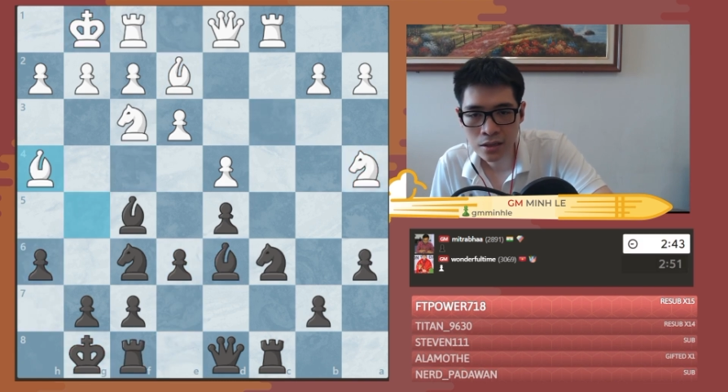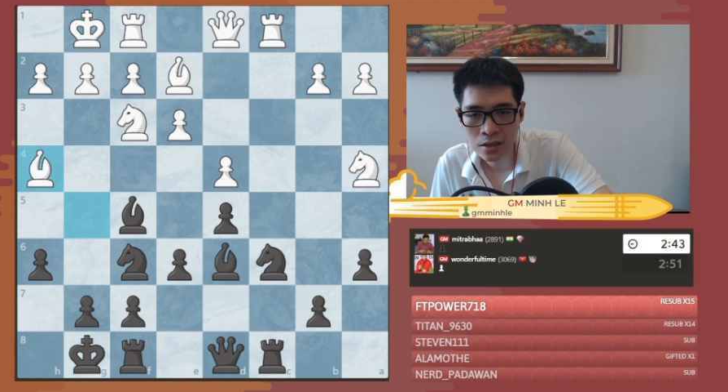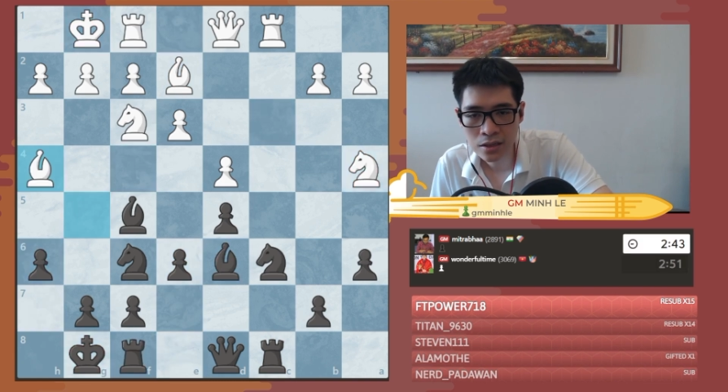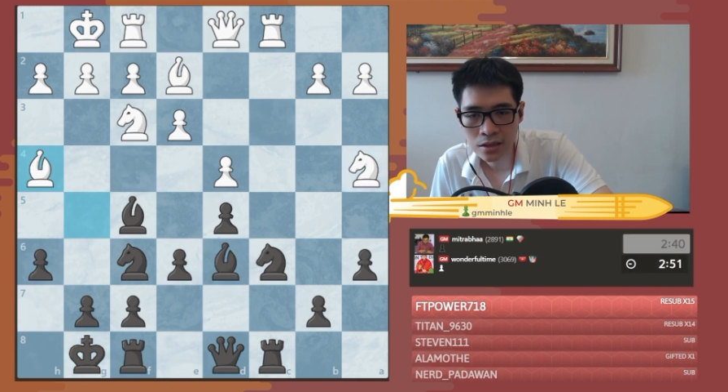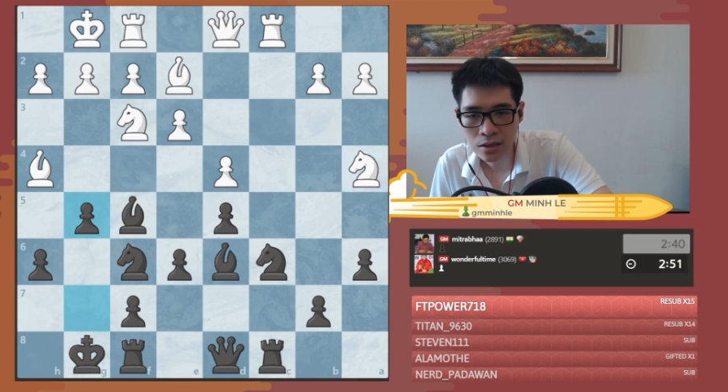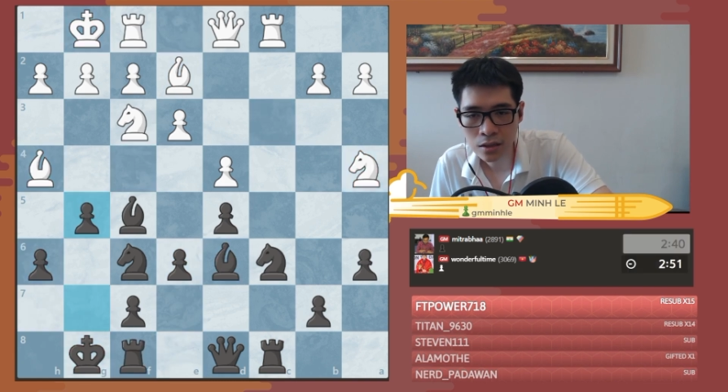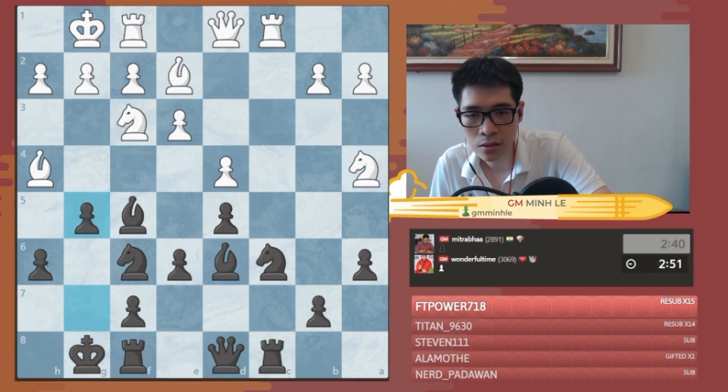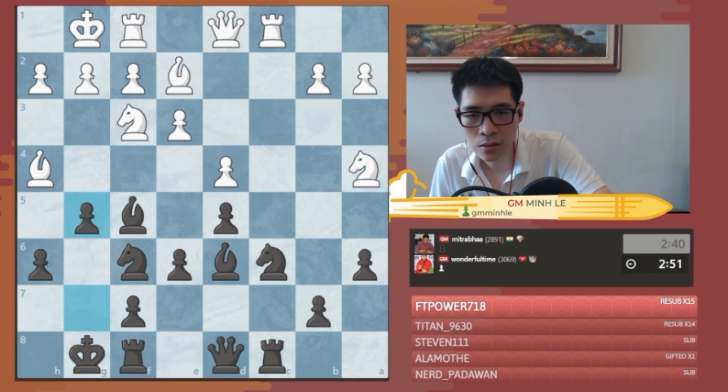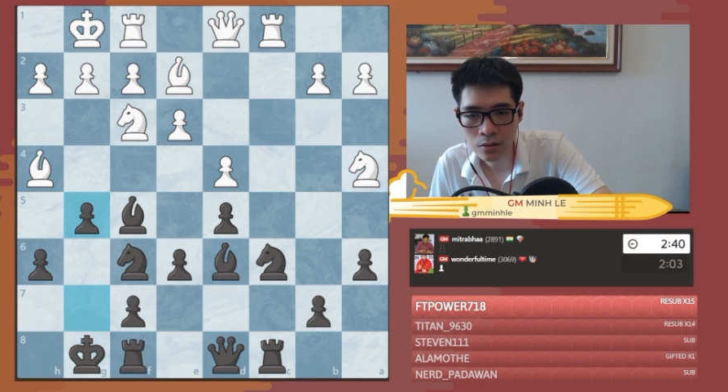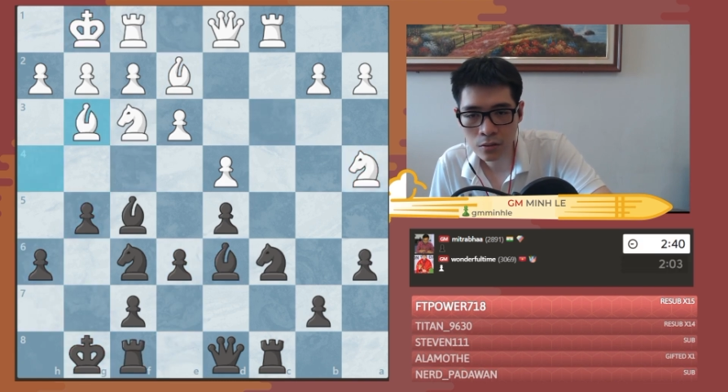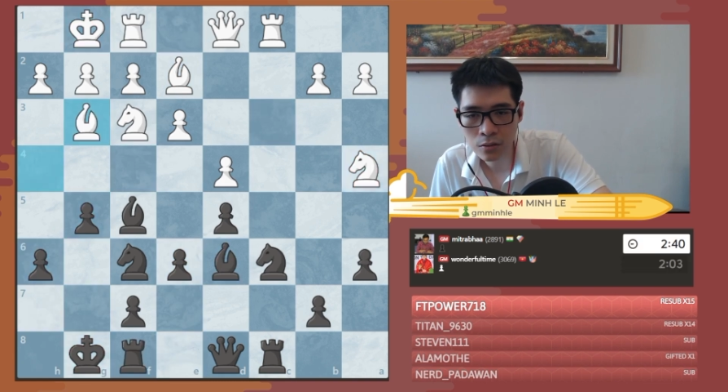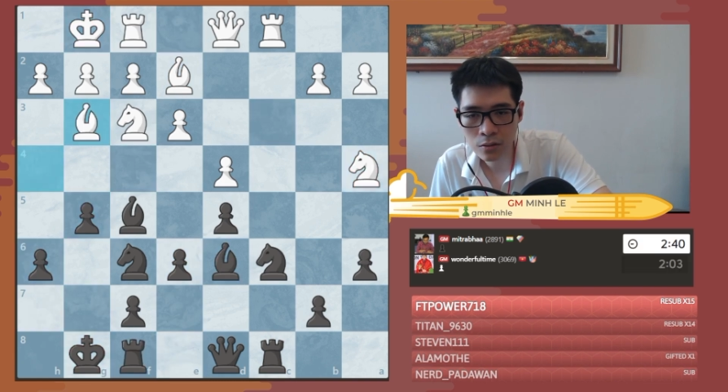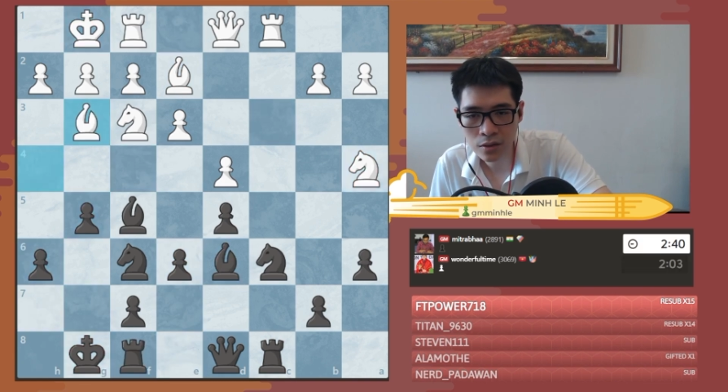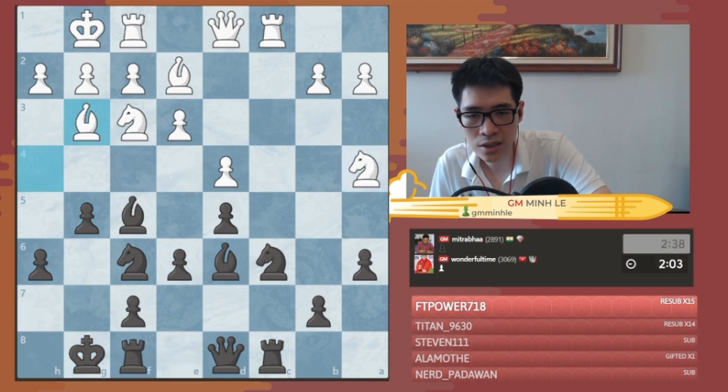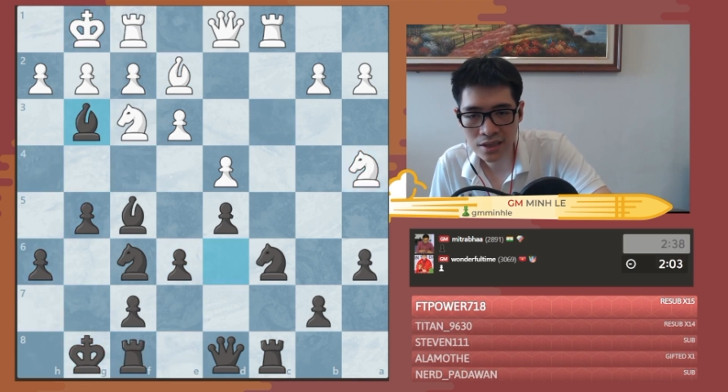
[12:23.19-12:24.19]

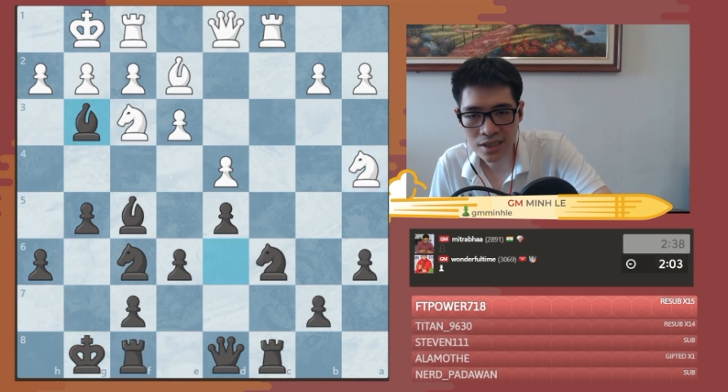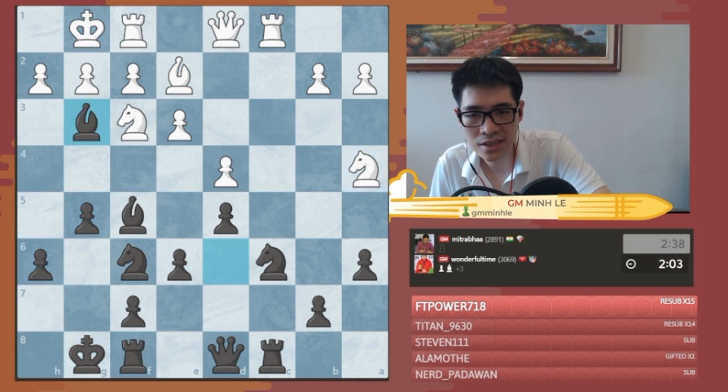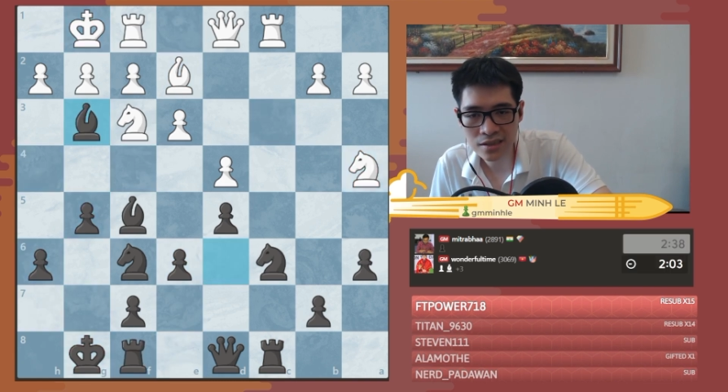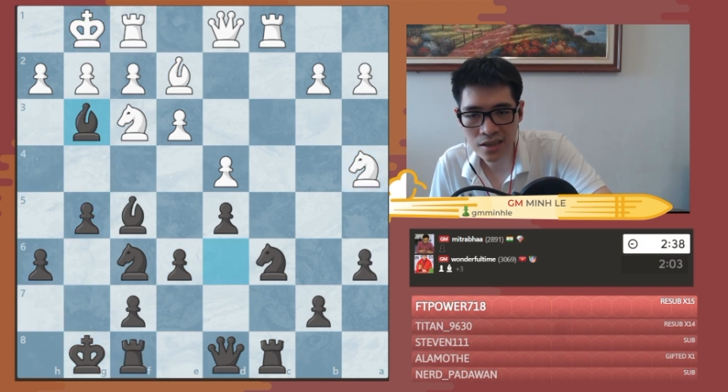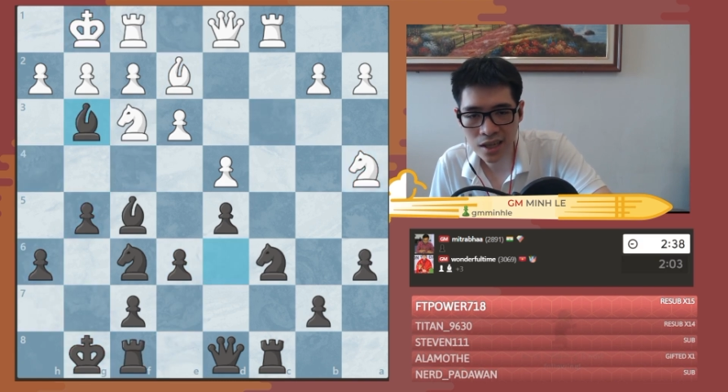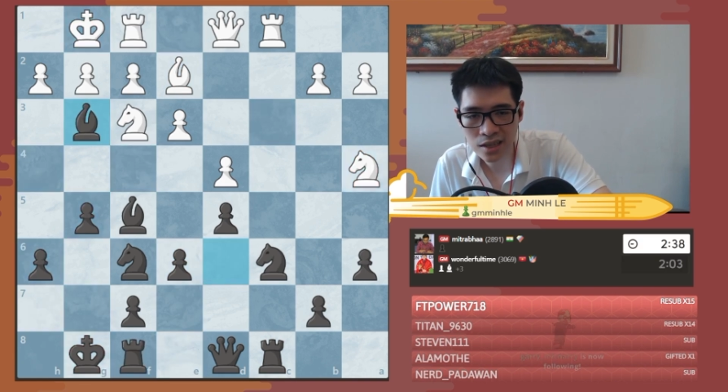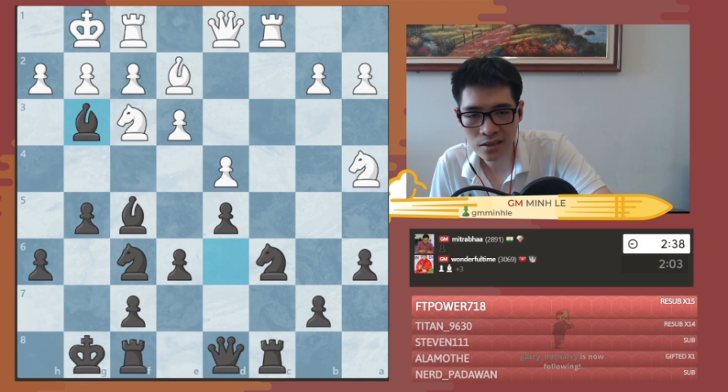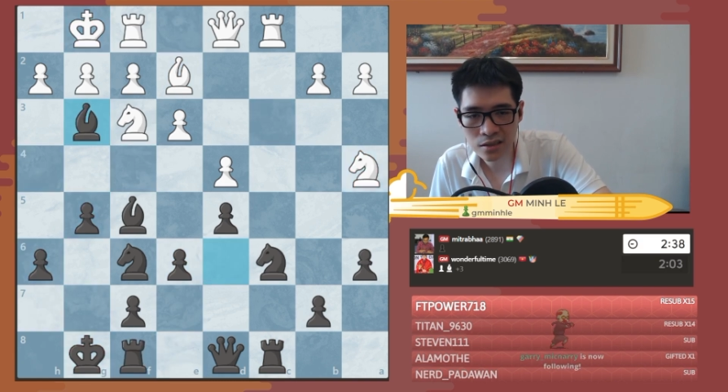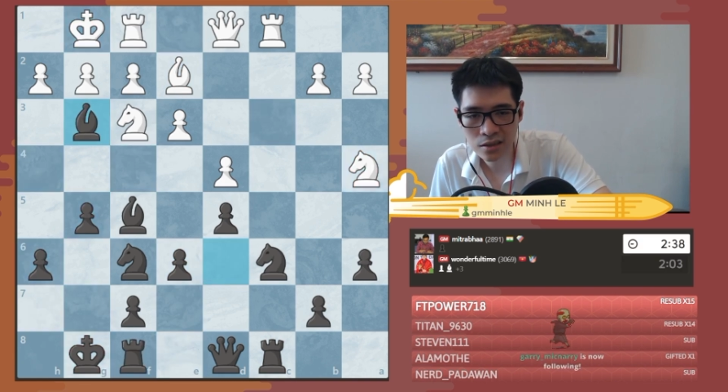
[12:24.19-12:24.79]
So this is like,